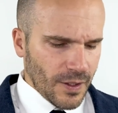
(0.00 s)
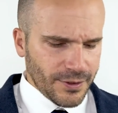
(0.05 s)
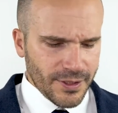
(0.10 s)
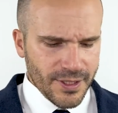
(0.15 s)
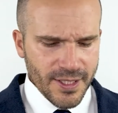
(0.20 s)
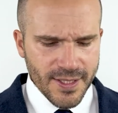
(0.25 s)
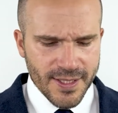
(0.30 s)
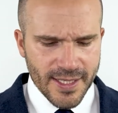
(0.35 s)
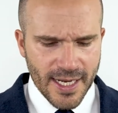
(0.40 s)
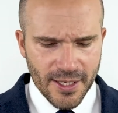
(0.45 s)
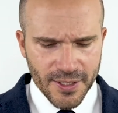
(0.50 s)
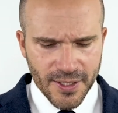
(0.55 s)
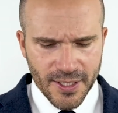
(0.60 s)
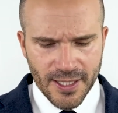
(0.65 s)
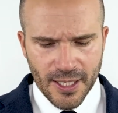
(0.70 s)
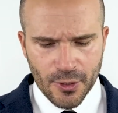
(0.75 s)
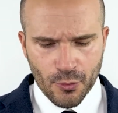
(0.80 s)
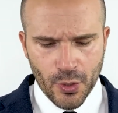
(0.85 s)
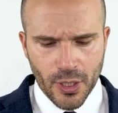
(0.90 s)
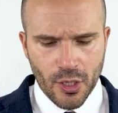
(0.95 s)
This is
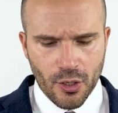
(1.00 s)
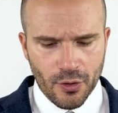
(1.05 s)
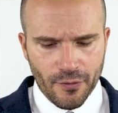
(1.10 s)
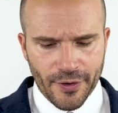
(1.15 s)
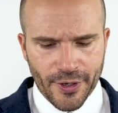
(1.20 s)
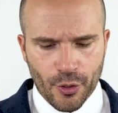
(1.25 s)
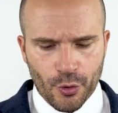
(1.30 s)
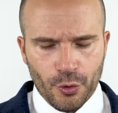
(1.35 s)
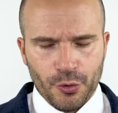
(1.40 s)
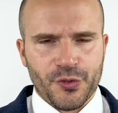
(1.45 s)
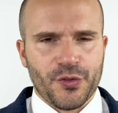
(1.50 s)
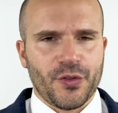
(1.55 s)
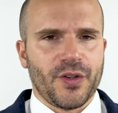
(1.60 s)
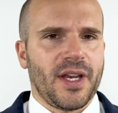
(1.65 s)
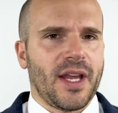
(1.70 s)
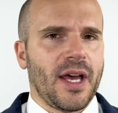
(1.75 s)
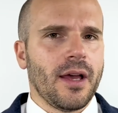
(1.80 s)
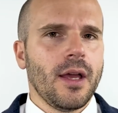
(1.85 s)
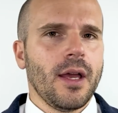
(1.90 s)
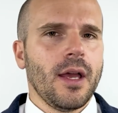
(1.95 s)
something that we cover also
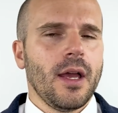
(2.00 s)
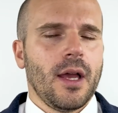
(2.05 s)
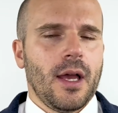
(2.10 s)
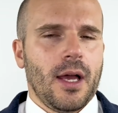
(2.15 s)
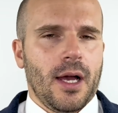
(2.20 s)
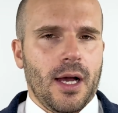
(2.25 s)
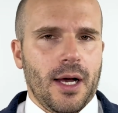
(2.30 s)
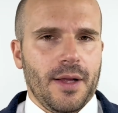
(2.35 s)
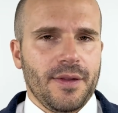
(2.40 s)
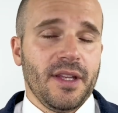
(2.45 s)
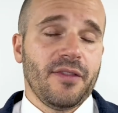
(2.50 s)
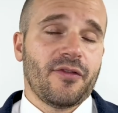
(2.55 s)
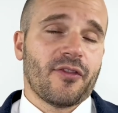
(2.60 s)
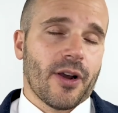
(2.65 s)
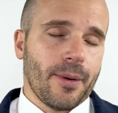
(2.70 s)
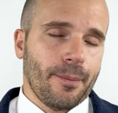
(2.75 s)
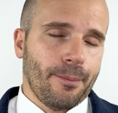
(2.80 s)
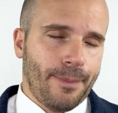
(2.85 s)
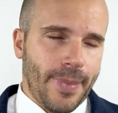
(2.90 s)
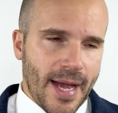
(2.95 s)
in
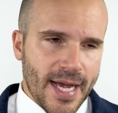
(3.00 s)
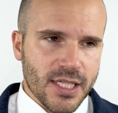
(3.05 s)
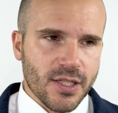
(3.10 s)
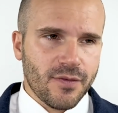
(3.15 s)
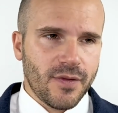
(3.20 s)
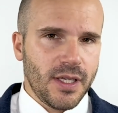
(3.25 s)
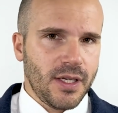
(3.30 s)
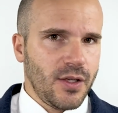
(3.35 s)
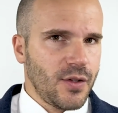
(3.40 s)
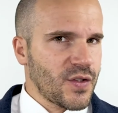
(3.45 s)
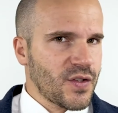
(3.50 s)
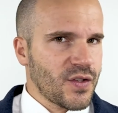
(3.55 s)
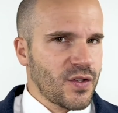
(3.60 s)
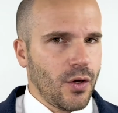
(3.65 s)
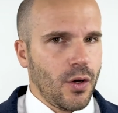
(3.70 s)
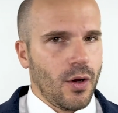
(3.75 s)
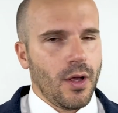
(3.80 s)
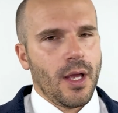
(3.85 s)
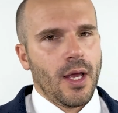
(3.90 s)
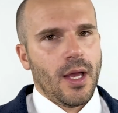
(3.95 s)
different past videos,
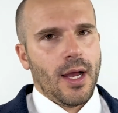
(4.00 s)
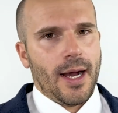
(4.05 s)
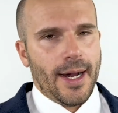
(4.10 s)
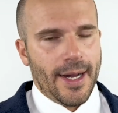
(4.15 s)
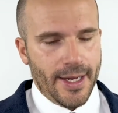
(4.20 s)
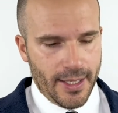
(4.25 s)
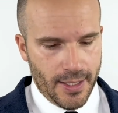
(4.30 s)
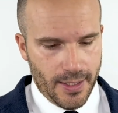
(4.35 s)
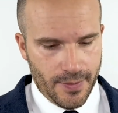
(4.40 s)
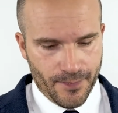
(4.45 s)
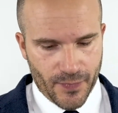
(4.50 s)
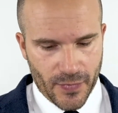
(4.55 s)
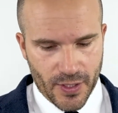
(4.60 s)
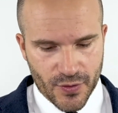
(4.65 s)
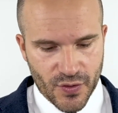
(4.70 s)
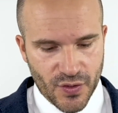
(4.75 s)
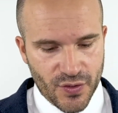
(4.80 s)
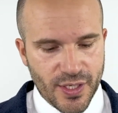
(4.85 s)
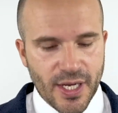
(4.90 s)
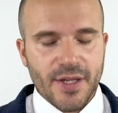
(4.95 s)
so I
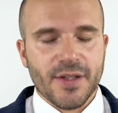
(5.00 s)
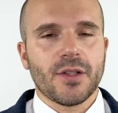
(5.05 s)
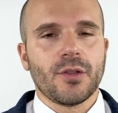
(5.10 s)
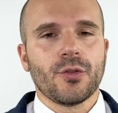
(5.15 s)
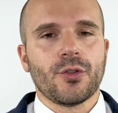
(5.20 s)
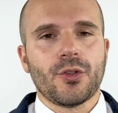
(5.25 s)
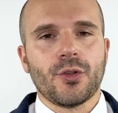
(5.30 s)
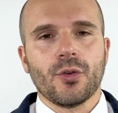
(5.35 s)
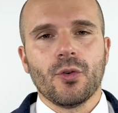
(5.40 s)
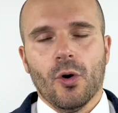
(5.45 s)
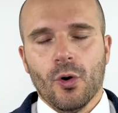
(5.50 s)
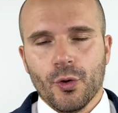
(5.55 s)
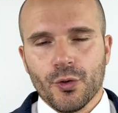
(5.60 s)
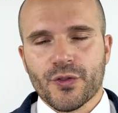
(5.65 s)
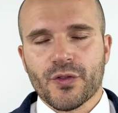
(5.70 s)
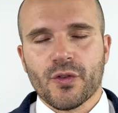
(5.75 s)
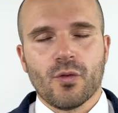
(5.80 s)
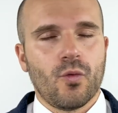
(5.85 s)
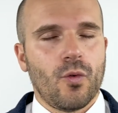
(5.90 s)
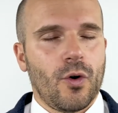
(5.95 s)
suggest you to
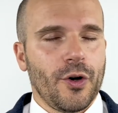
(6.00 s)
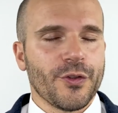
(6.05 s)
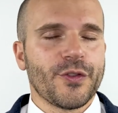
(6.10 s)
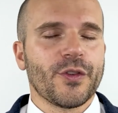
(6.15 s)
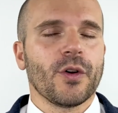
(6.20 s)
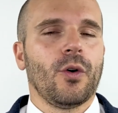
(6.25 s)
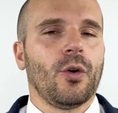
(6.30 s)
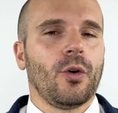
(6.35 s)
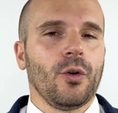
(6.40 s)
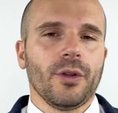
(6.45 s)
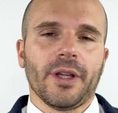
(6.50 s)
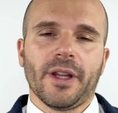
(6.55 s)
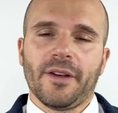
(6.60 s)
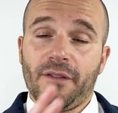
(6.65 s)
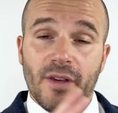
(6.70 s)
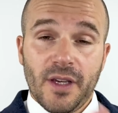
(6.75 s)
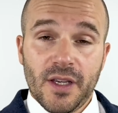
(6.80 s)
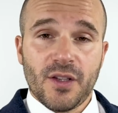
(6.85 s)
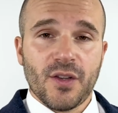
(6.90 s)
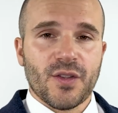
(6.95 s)
also watch all the
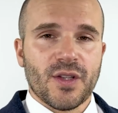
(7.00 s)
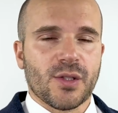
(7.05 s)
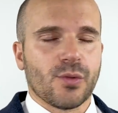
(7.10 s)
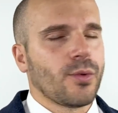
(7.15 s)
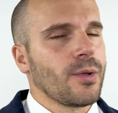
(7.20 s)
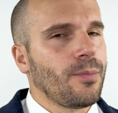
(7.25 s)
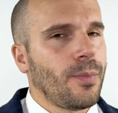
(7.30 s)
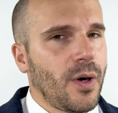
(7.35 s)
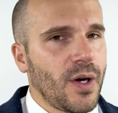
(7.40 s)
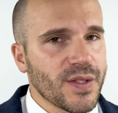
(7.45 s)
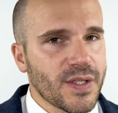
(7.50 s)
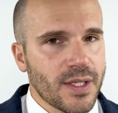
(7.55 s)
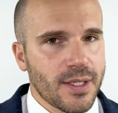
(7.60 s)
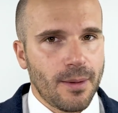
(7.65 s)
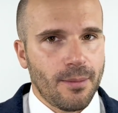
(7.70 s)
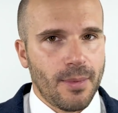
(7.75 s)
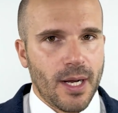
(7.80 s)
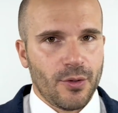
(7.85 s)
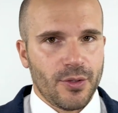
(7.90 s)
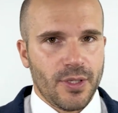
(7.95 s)
videos as we
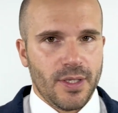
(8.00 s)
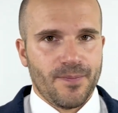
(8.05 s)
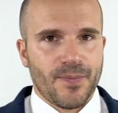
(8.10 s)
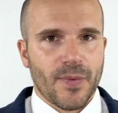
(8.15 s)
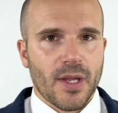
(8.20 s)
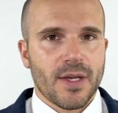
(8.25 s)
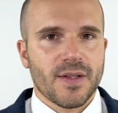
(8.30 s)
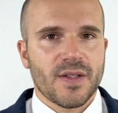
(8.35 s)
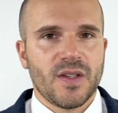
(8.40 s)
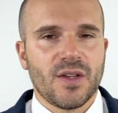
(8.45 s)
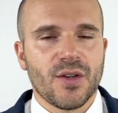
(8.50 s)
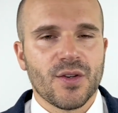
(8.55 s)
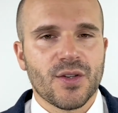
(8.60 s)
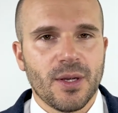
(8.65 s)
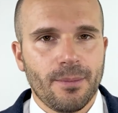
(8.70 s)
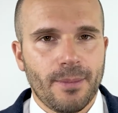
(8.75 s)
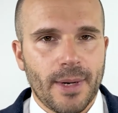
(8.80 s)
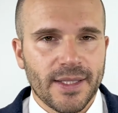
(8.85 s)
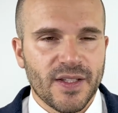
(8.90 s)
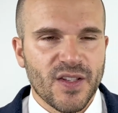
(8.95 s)
posted about the
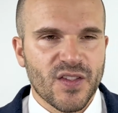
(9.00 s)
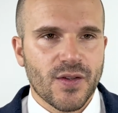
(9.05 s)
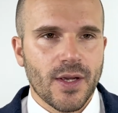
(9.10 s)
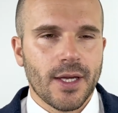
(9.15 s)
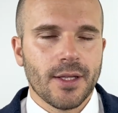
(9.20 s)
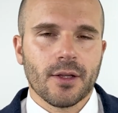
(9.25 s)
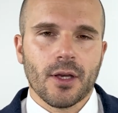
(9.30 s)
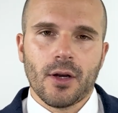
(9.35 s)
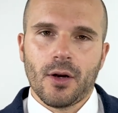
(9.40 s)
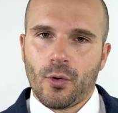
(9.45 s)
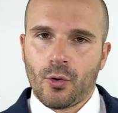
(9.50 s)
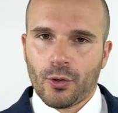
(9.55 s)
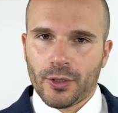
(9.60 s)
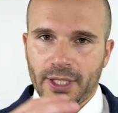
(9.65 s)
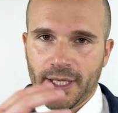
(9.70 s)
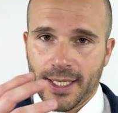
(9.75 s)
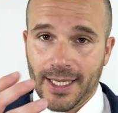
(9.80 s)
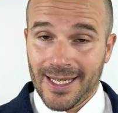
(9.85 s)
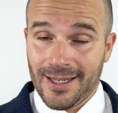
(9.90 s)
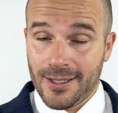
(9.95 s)
citizenship by descent or
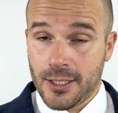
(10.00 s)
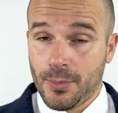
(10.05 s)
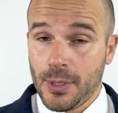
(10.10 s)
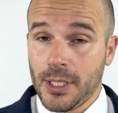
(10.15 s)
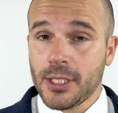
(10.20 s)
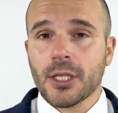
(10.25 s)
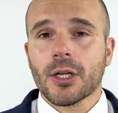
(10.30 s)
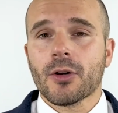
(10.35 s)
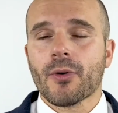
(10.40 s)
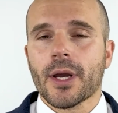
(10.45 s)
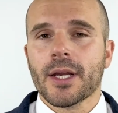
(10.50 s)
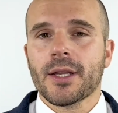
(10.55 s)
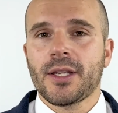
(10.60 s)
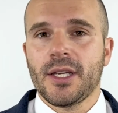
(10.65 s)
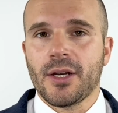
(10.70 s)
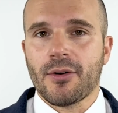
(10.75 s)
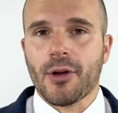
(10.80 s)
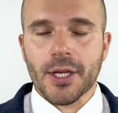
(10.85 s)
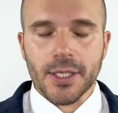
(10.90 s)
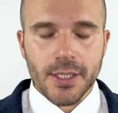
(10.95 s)
the eligibility
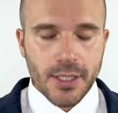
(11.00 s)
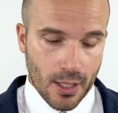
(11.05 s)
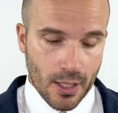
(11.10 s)
criteria,